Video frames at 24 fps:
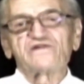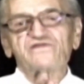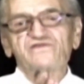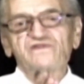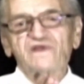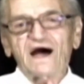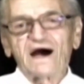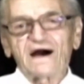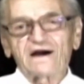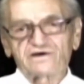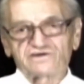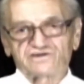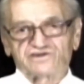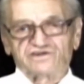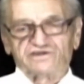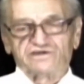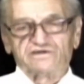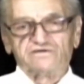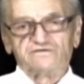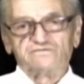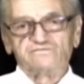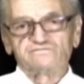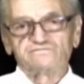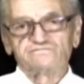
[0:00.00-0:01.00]

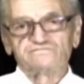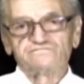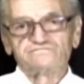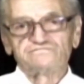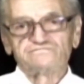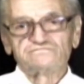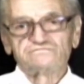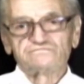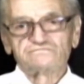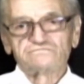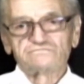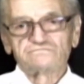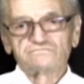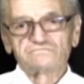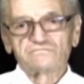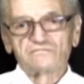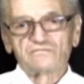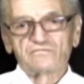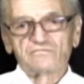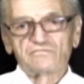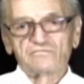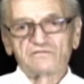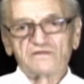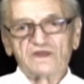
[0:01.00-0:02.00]
toxin
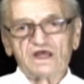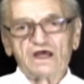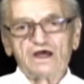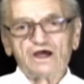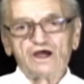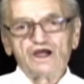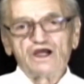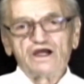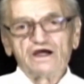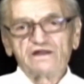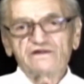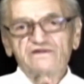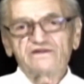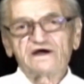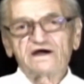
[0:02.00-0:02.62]
in